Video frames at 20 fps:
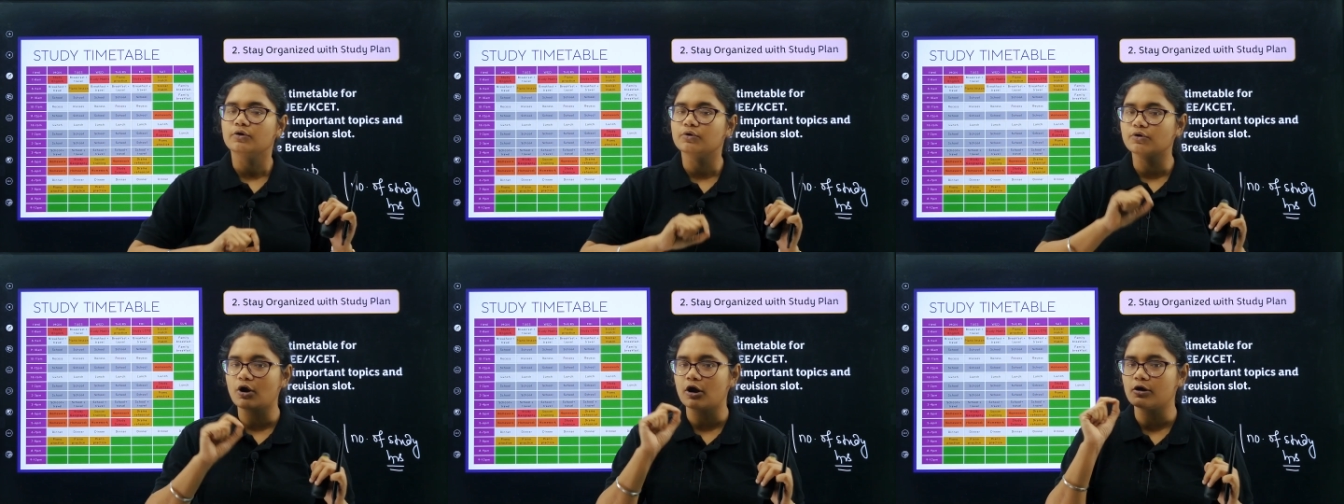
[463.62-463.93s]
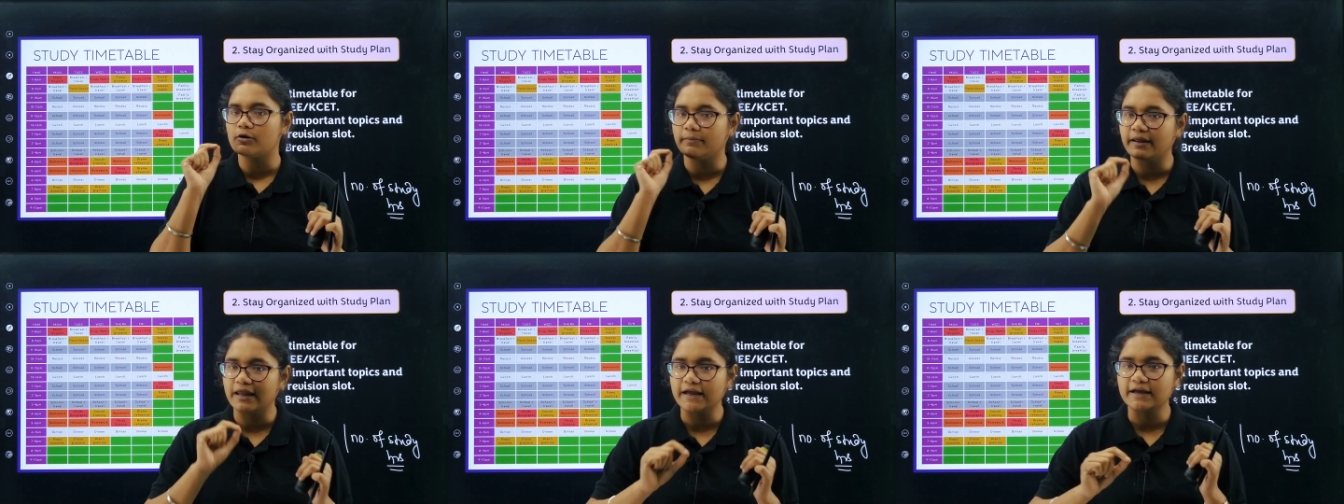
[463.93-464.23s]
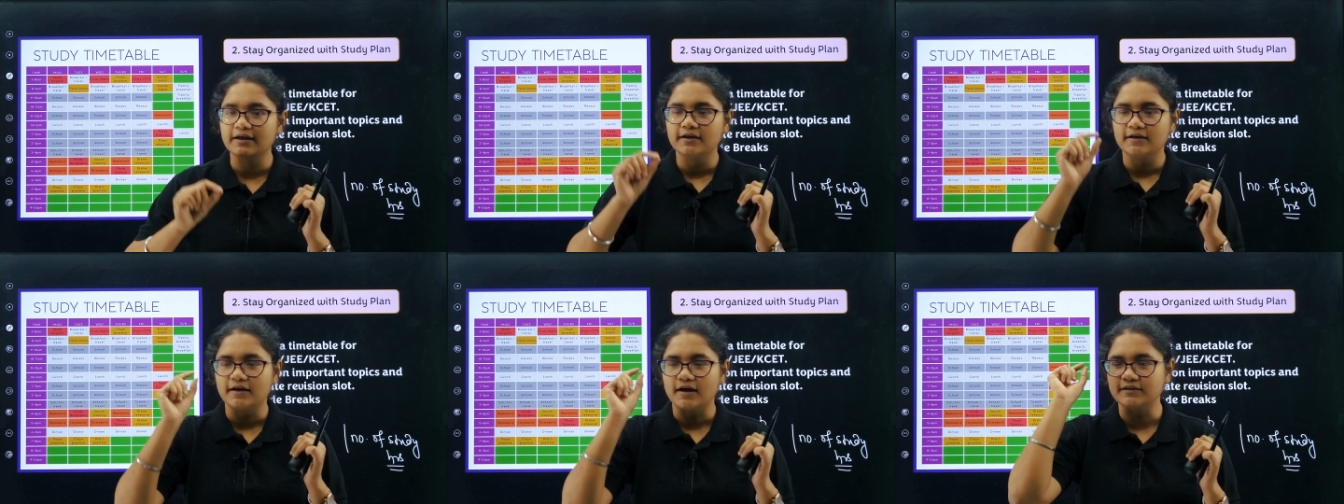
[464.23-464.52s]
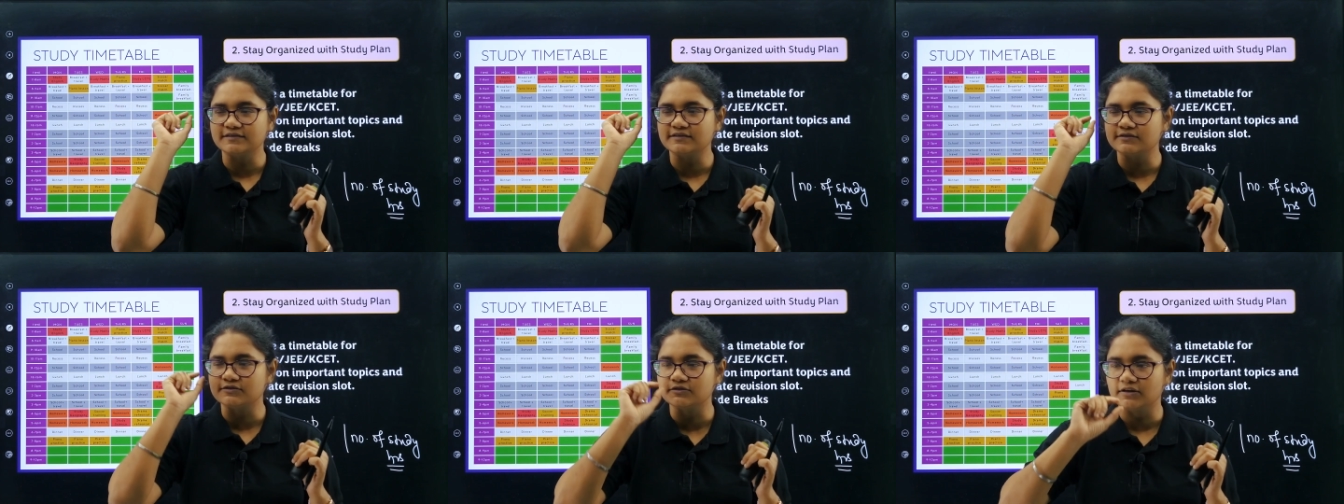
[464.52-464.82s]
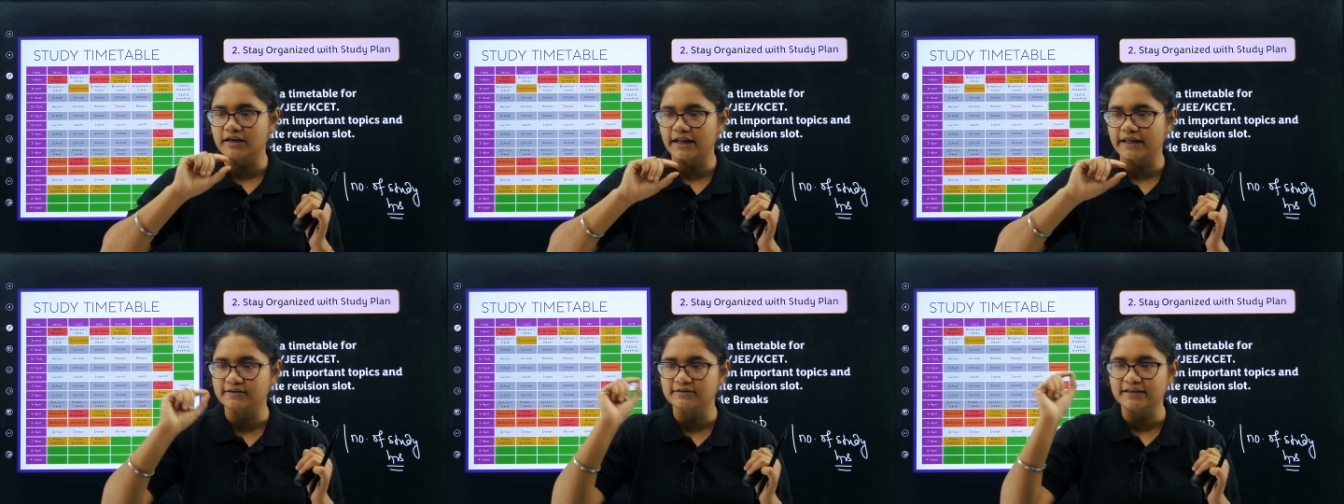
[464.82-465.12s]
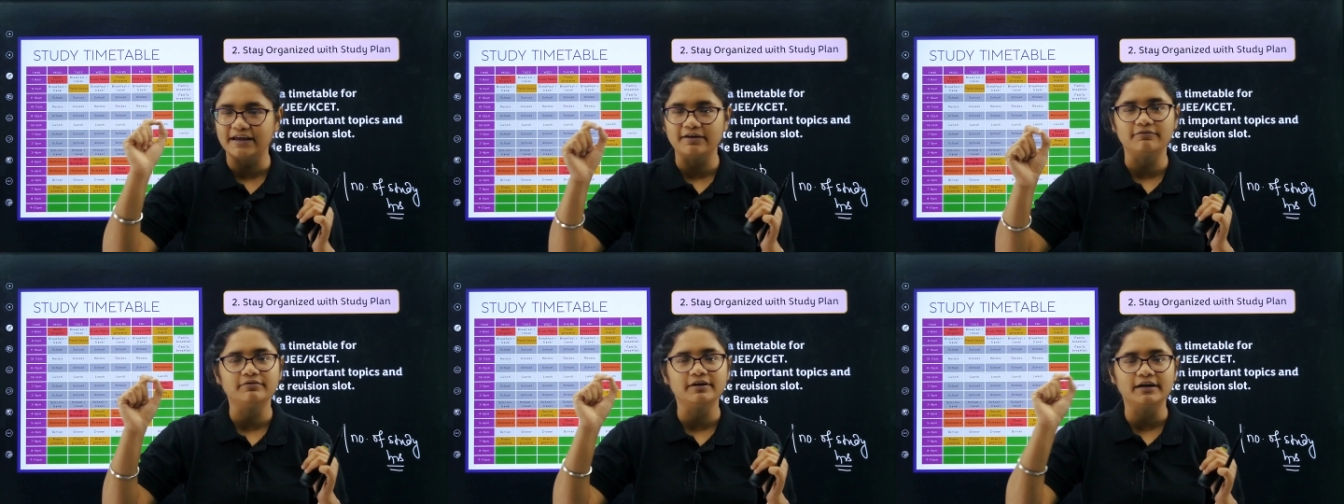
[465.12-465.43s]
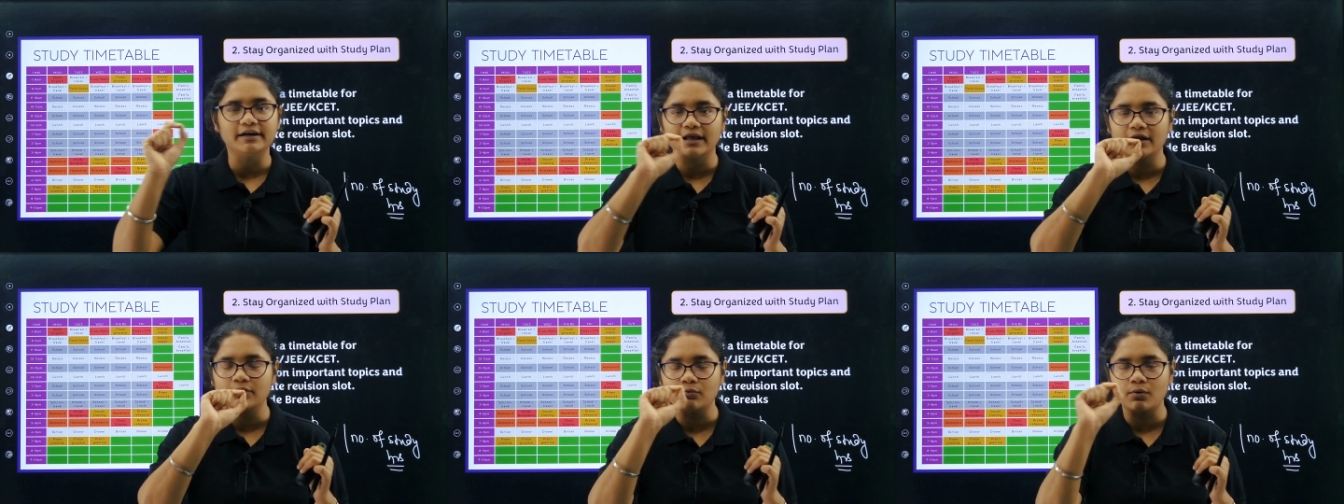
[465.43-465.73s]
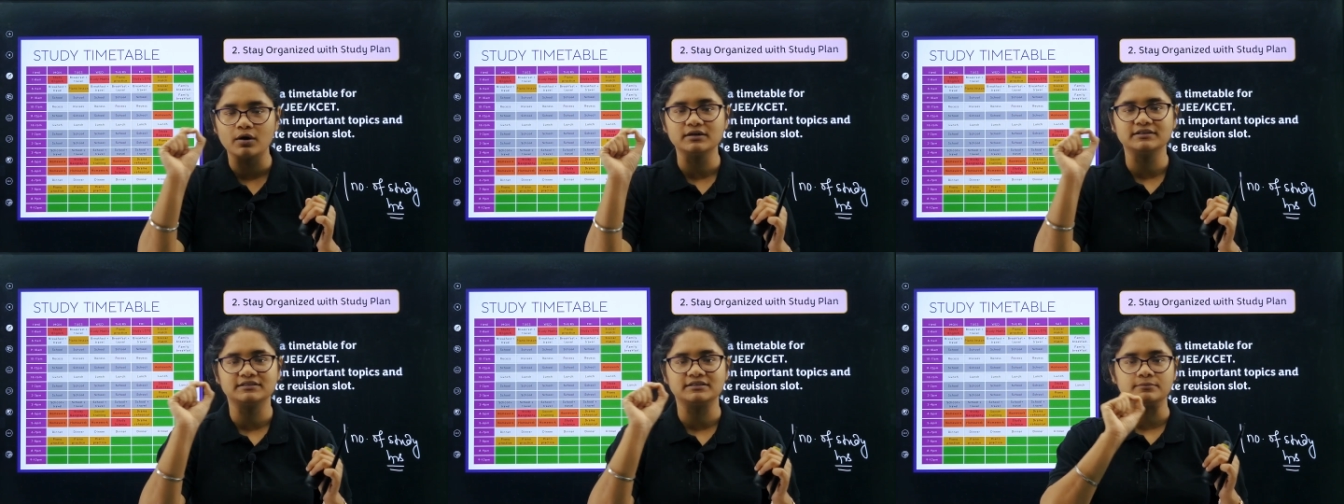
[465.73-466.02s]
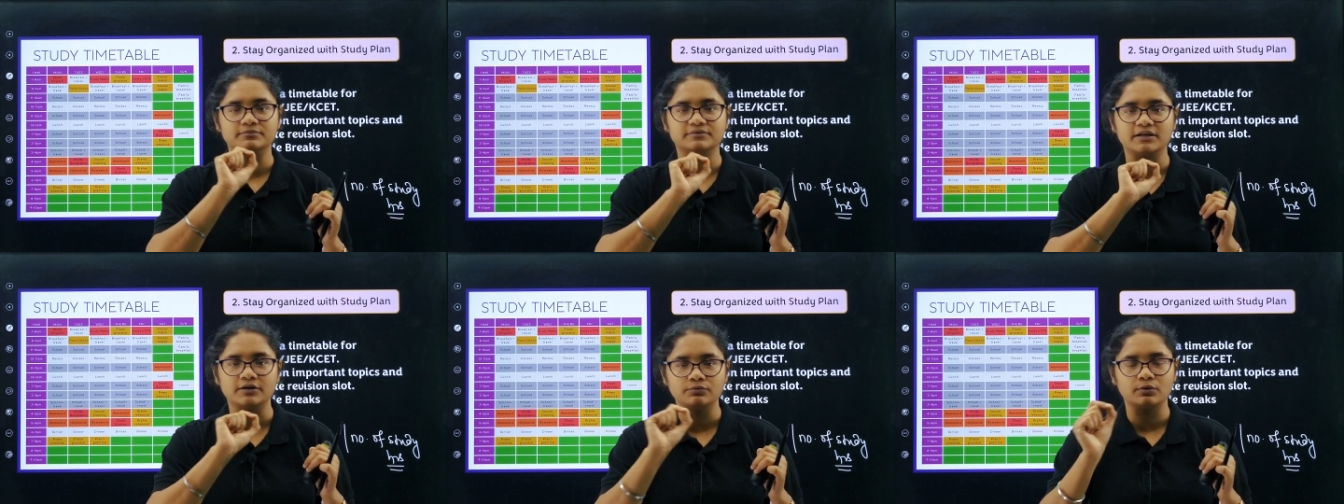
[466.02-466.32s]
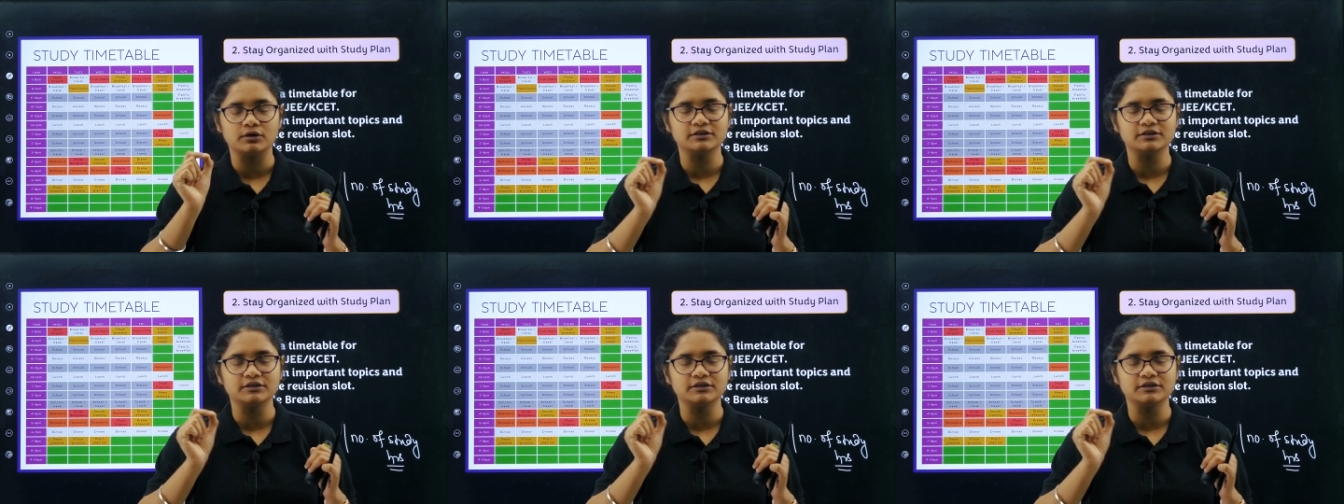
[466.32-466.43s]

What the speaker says: Do not make us like every day what subject,